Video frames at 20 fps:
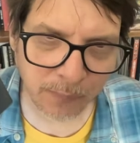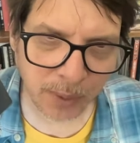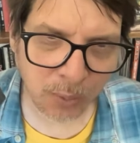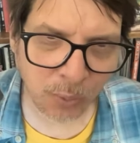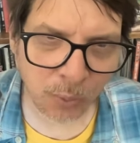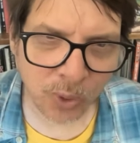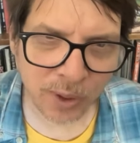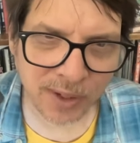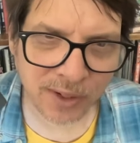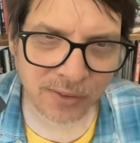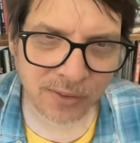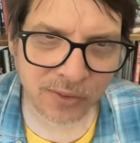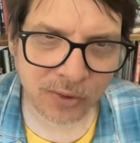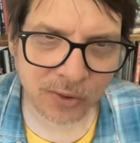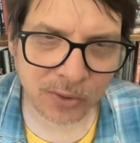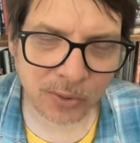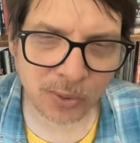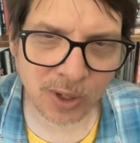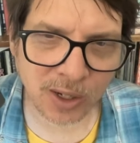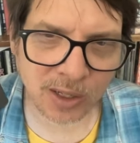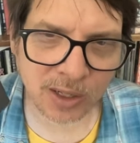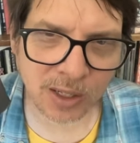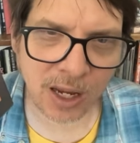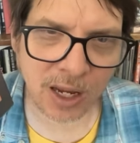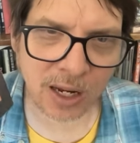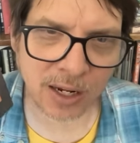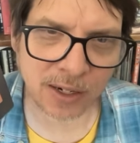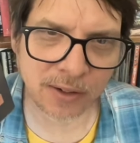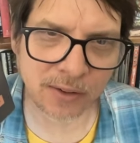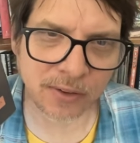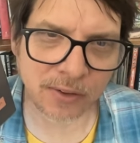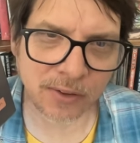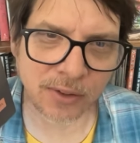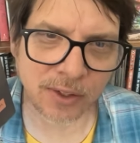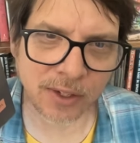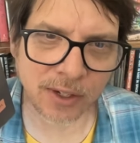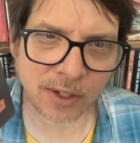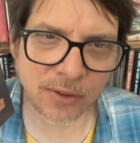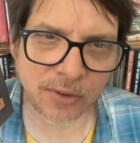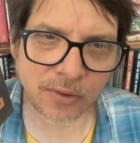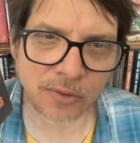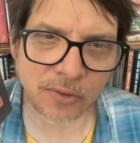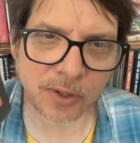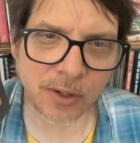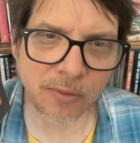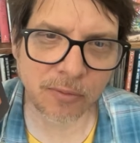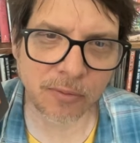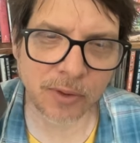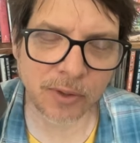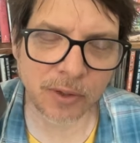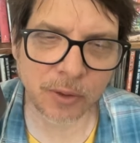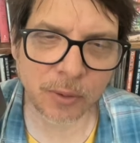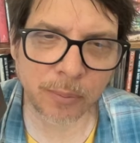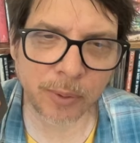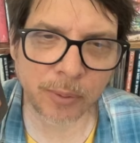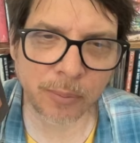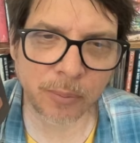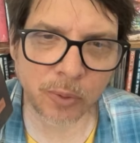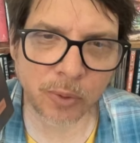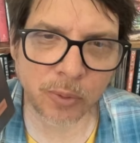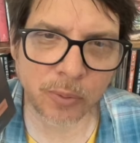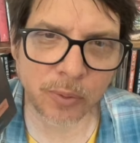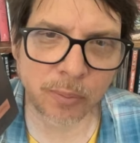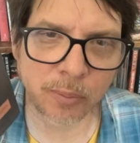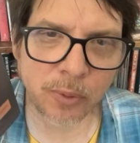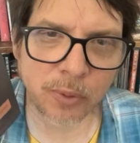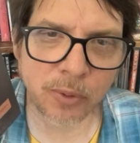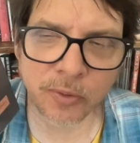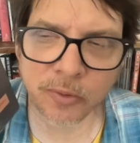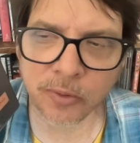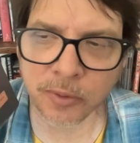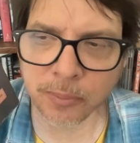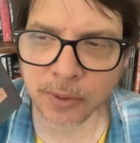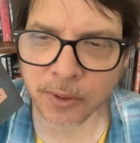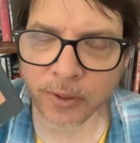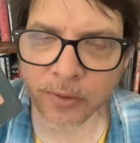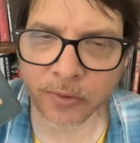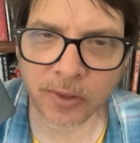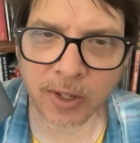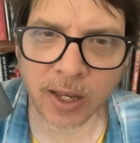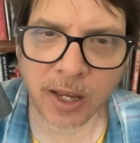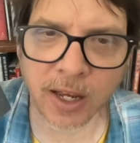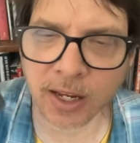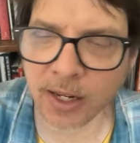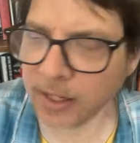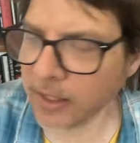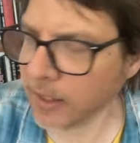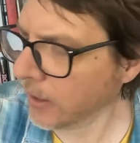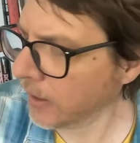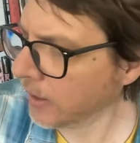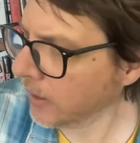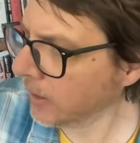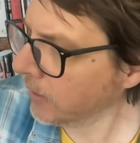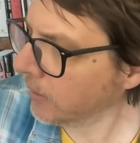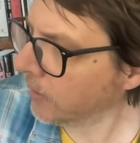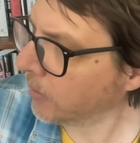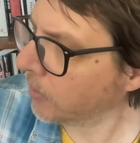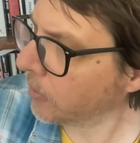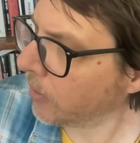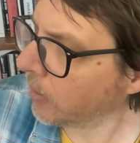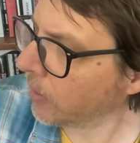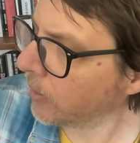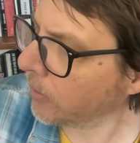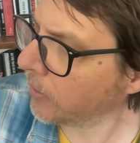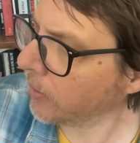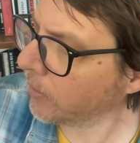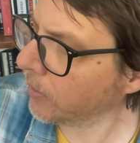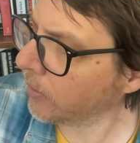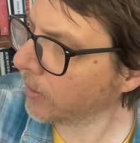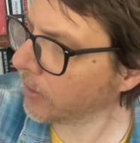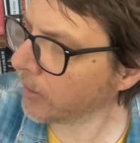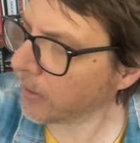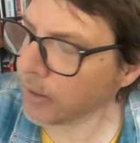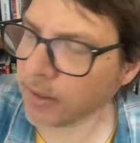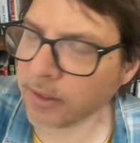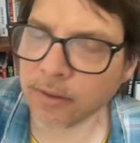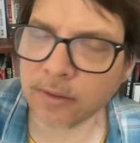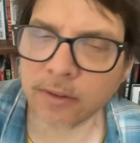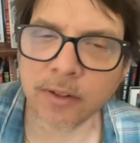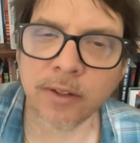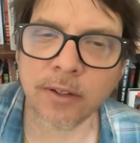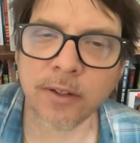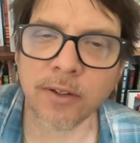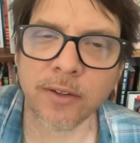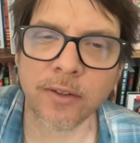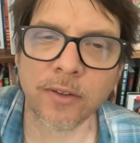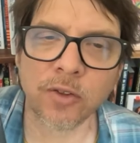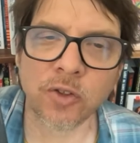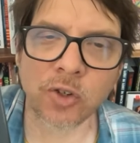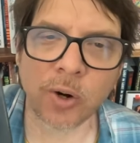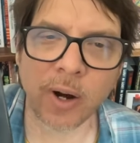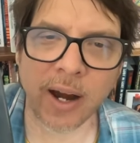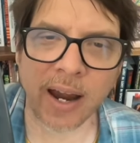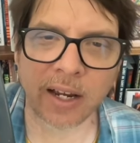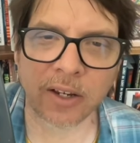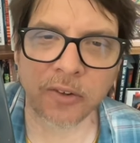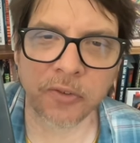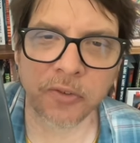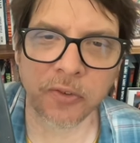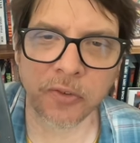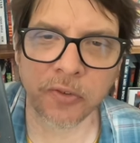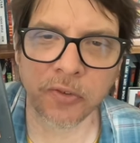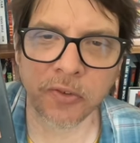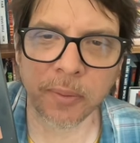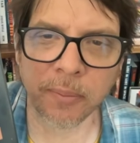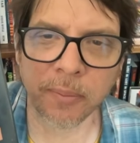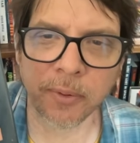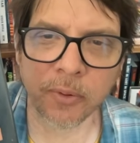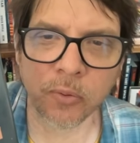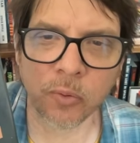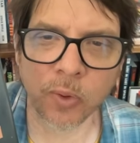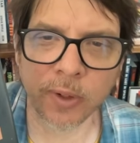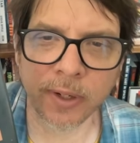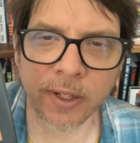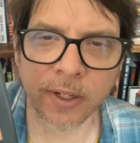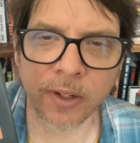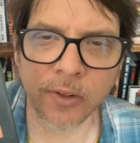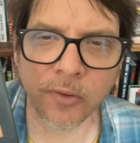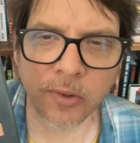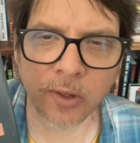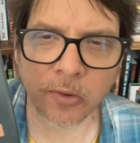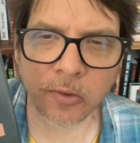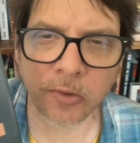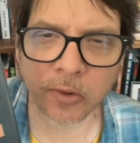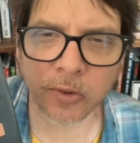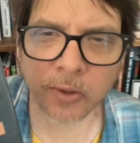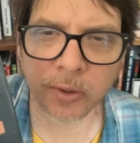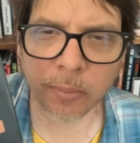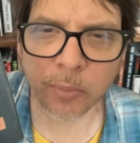wanted to align their stuff a little bit more with Buddhism. And this guy, this author, tracks some of what he says are the